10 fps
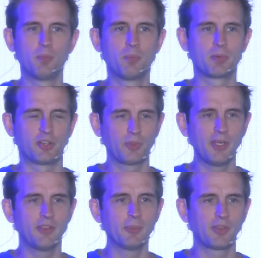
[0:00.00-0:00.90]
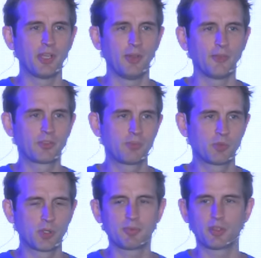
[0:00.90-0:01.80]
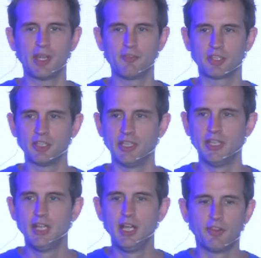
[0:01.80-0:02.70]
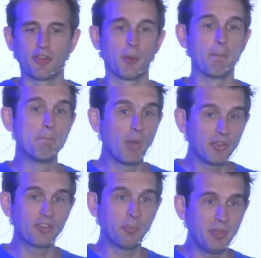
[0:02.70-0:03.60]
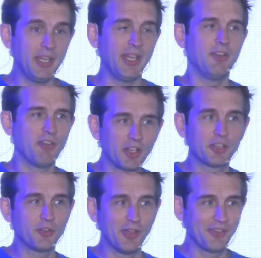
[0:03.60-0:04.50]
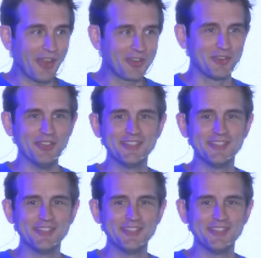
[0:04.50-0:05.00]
persuade themselves cryptographically that there must be a valid transaction